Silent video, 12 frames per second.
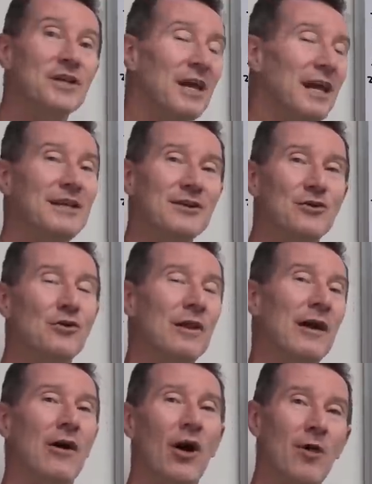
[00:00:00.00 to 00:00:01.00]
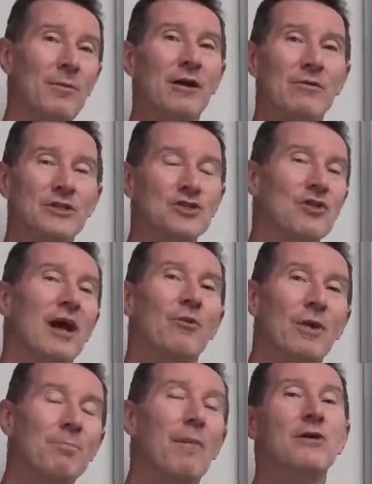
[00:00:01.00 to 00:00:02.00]
To heat and cool our home here in Australia,
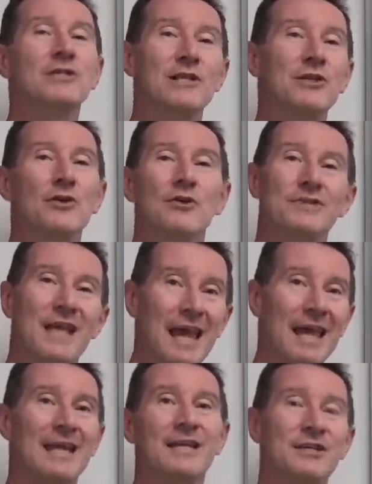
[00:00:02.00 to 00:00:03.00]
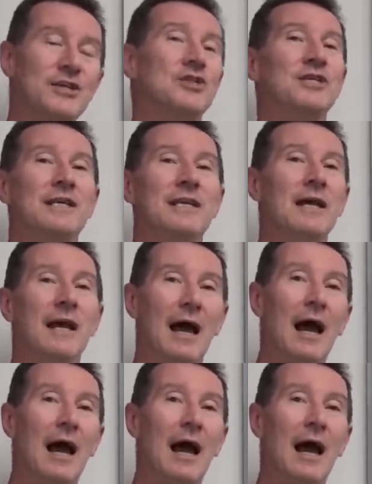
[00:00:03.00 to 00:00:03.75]
we mostly use air conditioning,